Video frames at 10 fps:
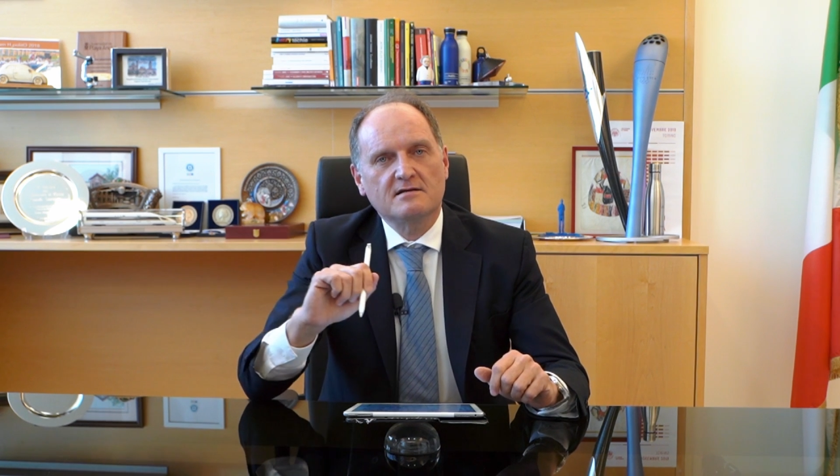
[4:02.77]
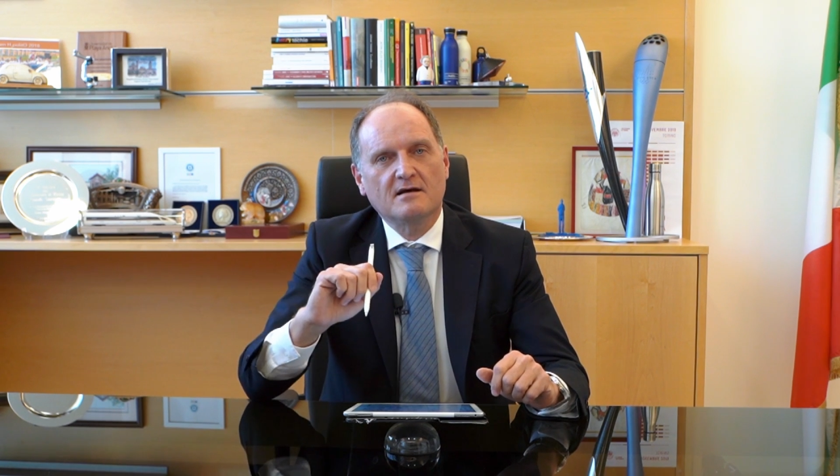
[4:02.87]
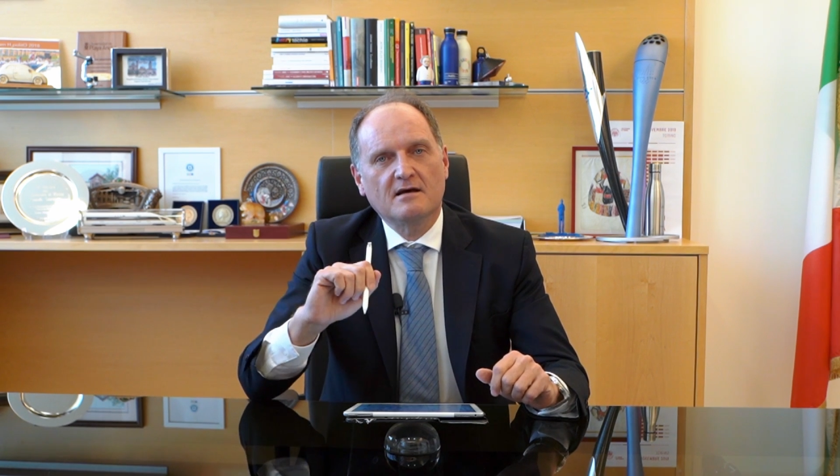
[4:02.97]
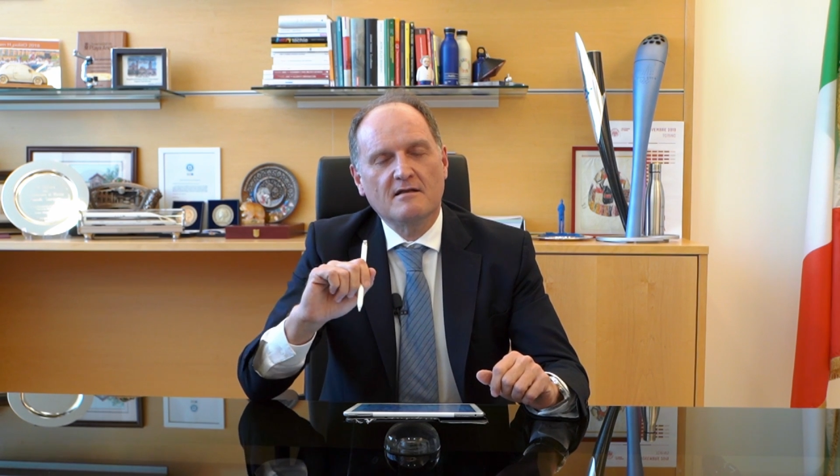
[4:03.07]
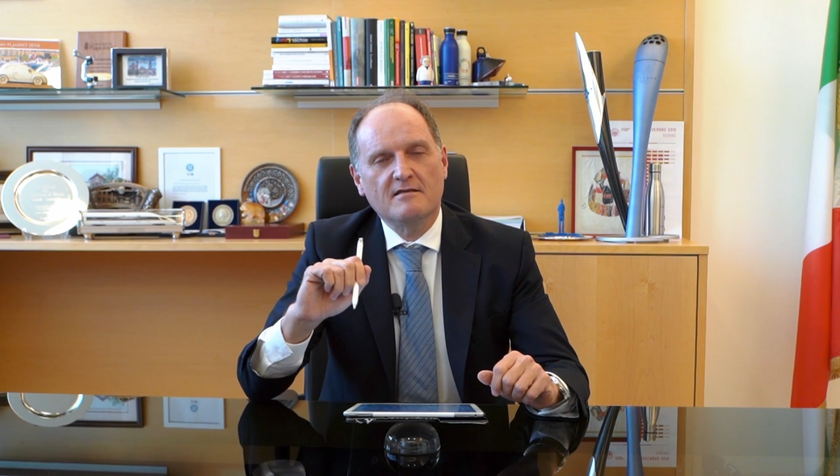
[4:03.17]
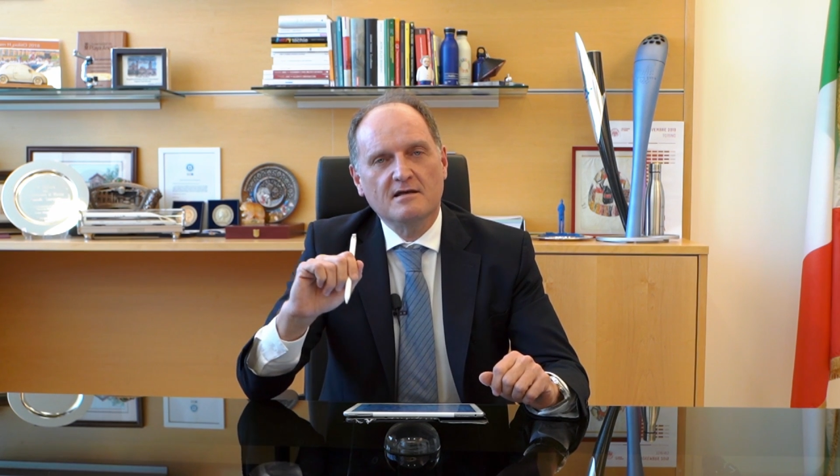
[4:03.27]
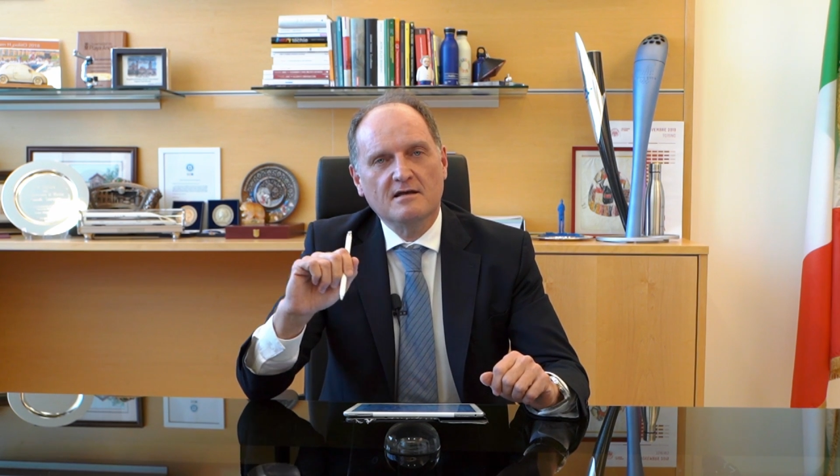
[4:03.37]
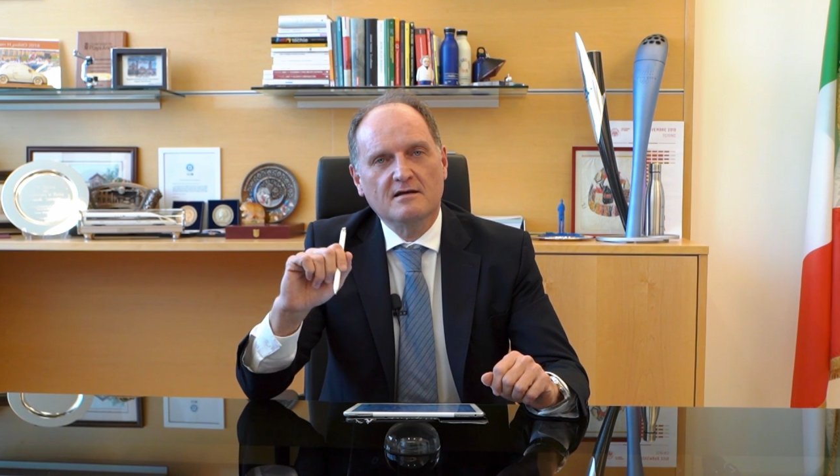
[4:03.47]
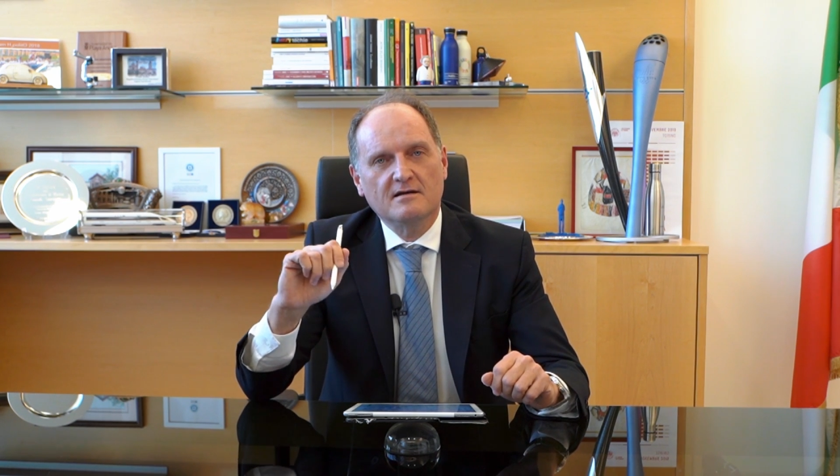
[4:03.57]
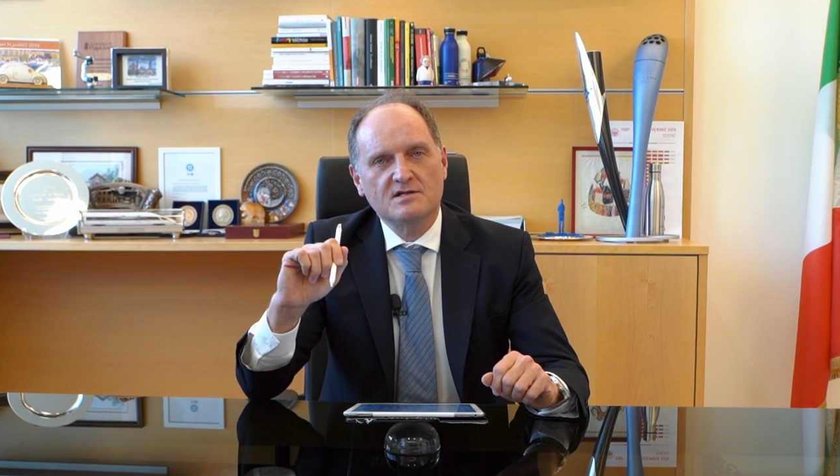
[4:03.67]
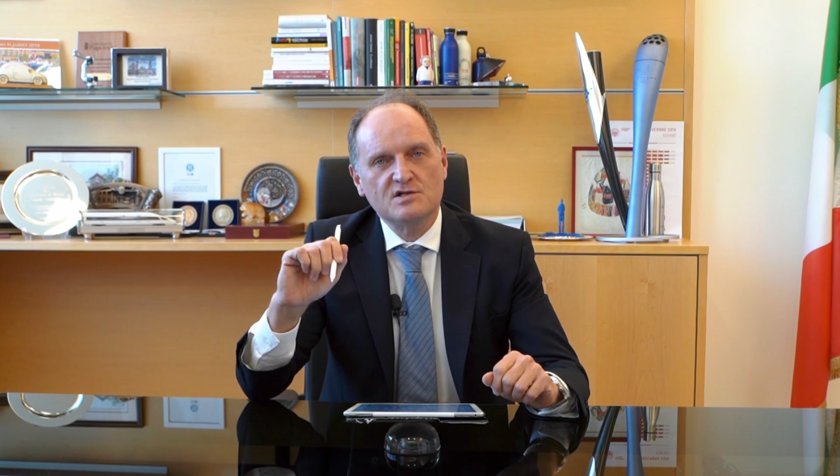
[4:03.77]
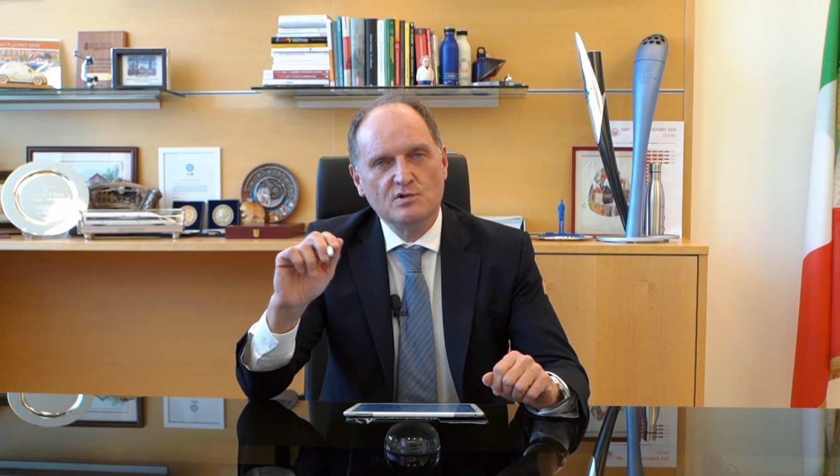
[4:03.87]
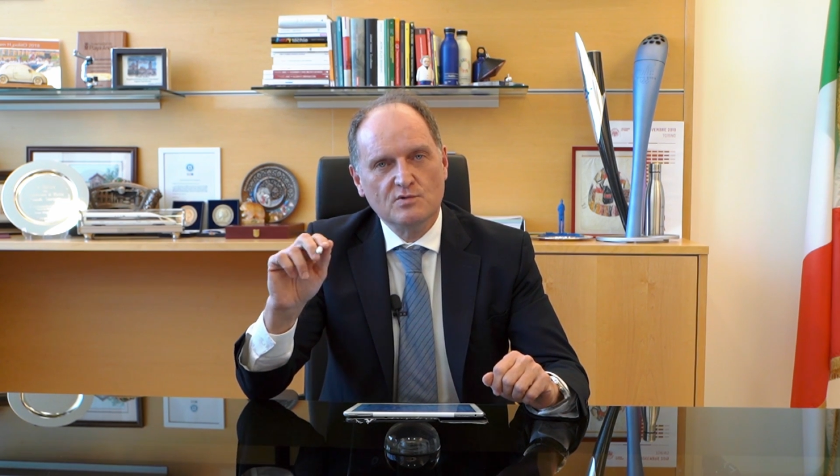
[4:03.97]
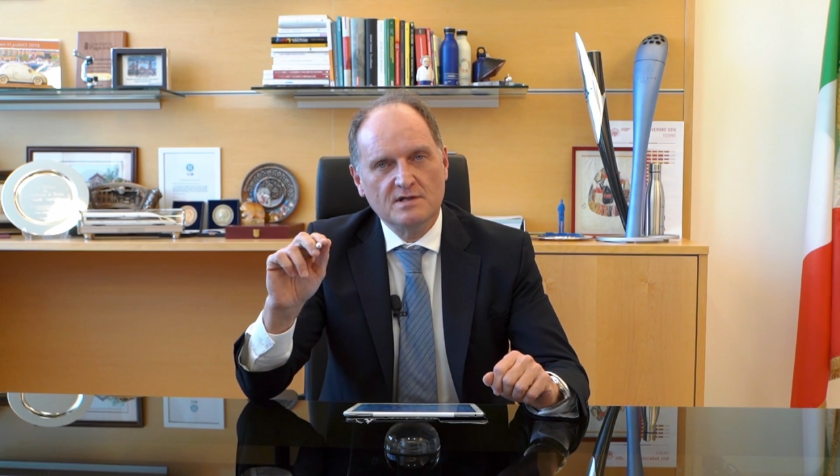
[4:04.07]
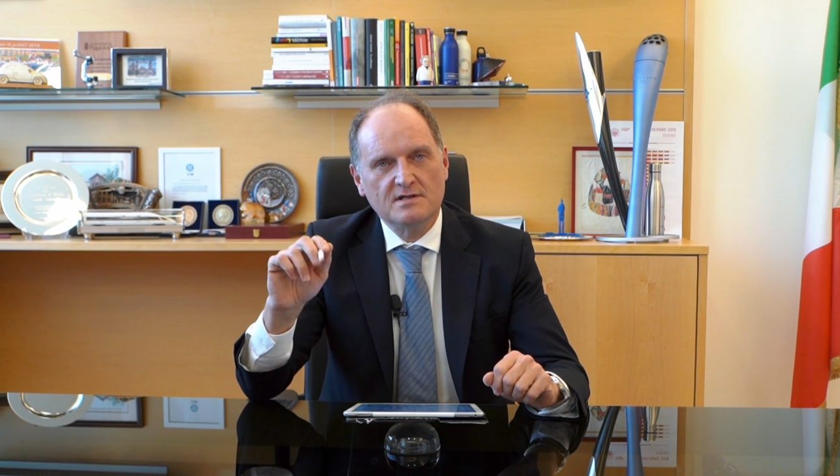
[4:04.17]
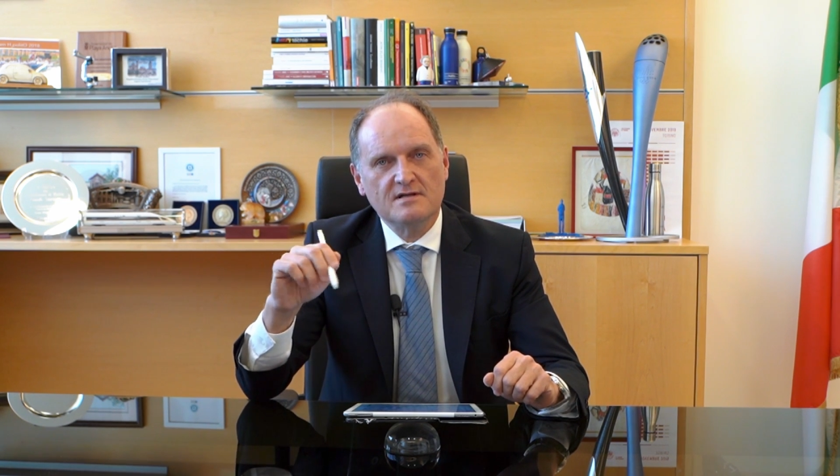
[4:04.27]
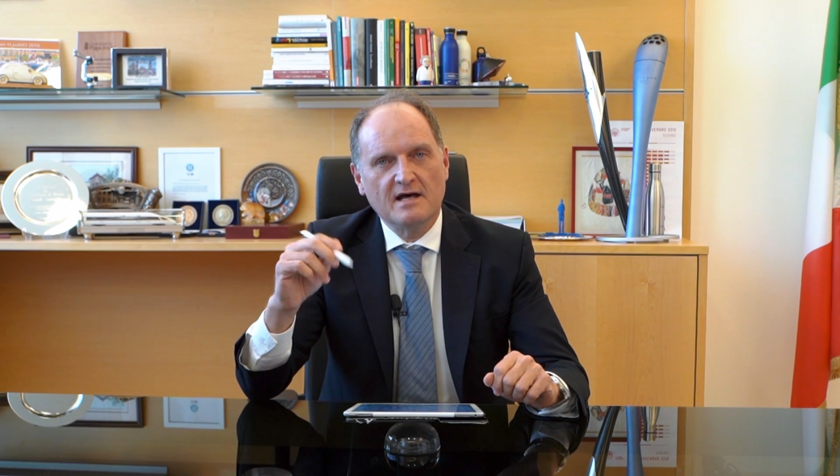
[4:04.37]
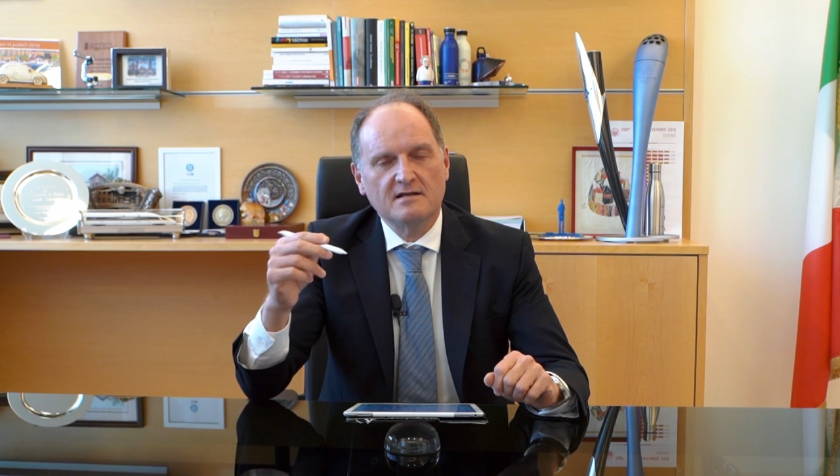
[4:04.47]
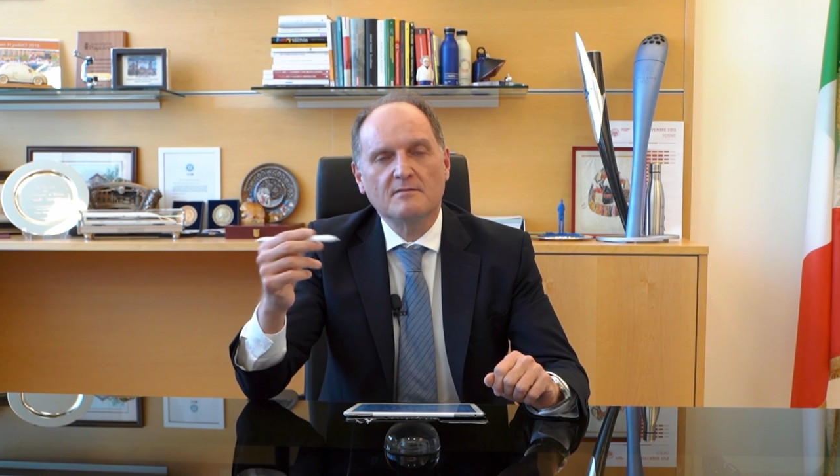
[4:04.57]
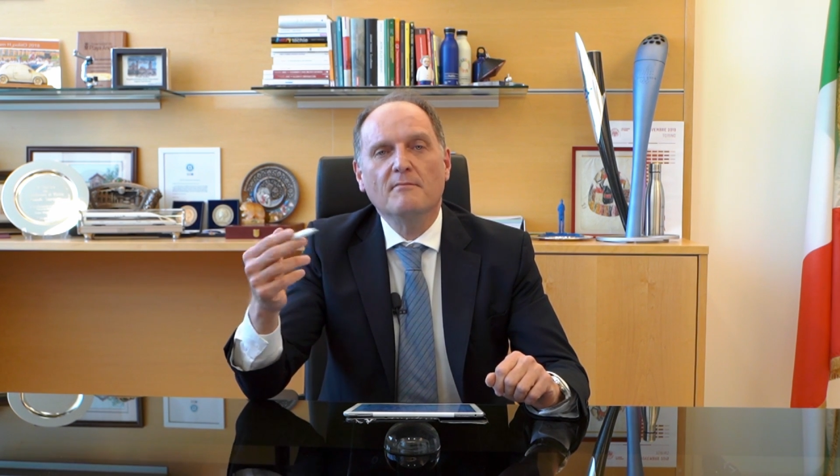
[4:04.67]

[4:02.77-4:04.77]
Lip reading: the student that